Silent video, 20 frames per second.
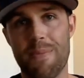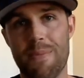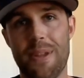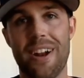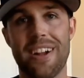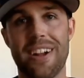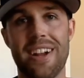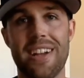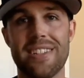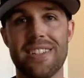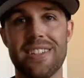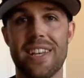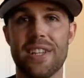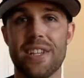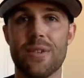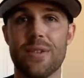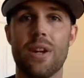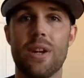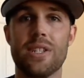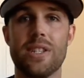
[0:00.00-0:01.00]
All right, guys,
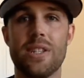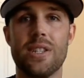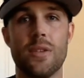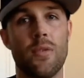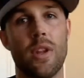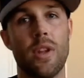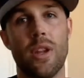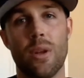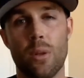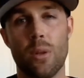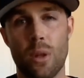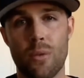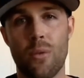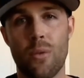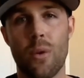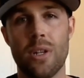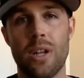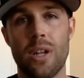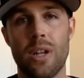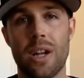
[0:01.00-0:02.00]
thanks for watching this video. Look
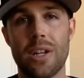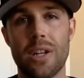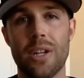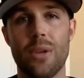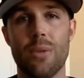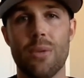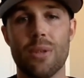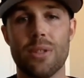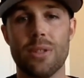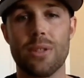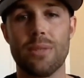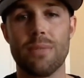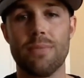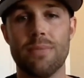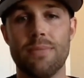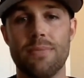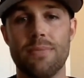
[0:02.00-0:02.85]
forward to talking to you real soon.